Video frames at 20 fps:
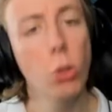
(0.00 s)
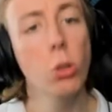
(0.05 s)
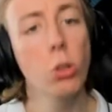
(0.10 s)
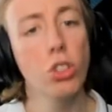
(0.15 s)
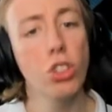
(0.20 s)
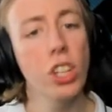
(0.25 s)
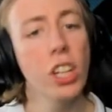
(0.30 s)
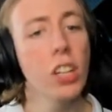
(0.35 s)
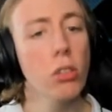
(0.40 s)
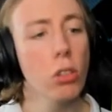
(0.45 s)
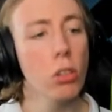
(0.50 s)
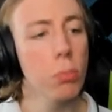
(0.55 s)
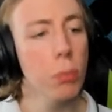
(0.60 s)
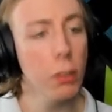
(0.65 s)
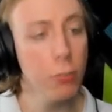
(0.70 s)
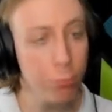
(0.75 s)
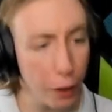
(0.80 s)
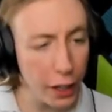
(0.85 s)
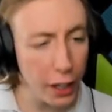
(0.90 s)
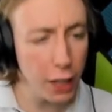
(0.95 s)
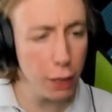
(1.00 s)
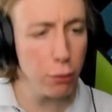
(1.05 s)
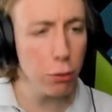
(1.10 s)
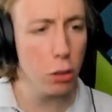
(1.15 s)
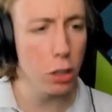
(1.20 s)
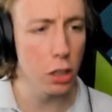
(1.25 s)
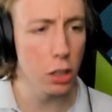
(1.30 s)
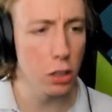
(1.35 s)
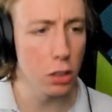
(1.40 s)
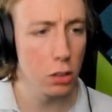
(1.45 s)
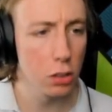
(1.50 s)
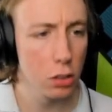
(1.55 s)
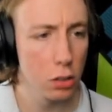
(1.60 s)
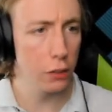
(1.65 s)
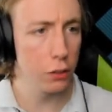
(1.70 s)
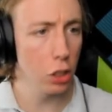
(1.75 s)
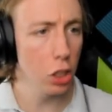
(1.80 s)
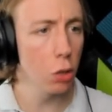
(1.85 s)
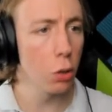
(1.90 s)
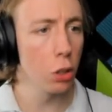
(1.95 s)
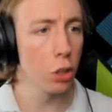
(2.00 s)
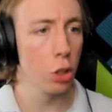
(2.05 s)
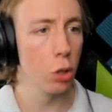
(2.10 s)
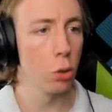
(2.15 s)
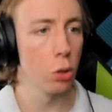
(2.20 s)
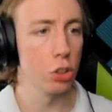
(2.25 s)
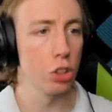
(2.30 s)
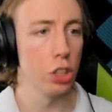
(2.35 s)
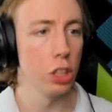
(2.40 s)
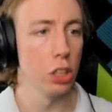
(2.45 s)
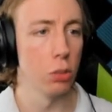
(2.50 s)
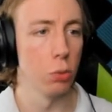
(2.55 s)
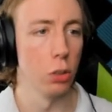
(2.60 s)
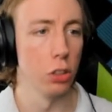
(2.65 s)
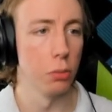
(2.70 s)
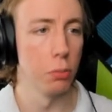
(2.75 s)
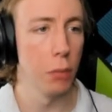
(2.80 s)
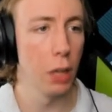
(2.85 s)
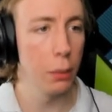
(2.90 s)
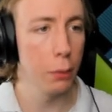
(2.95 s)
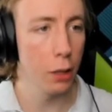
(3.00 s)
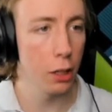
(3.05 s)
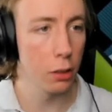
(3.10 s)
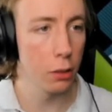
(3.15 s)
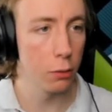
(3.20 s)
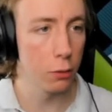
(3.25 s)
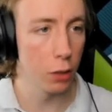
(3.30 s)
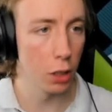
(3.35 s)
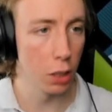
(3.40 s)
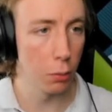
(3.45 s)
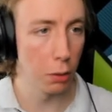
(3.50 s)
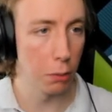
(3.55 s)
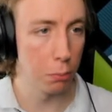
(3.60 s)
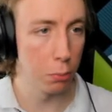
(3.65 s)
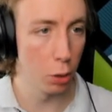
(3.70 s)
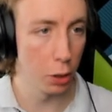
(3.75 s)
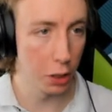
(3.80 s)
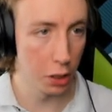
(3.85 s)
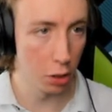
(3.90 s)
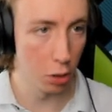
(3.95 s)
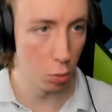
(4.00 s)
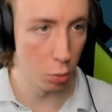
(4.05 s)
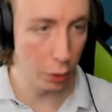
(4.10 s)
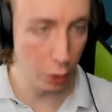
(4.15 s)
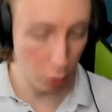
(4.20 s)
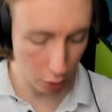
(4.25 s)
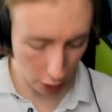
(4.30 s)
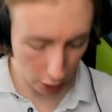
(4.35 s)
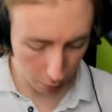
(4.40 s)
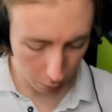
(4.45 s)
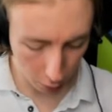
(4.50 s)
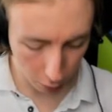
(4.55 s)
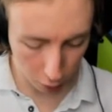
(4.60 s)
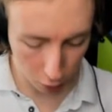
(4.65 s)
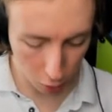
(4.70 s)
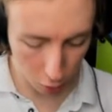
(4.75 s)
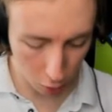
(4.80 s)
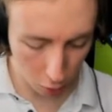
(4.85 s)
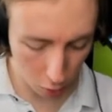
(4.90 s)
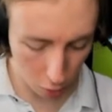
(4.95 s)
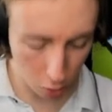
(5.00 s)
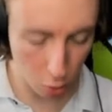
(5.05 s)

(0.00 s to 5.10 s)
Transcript: Google cheese was my favourite. If you don't know what Google cheese was, maybe I can find it by putting in the real name of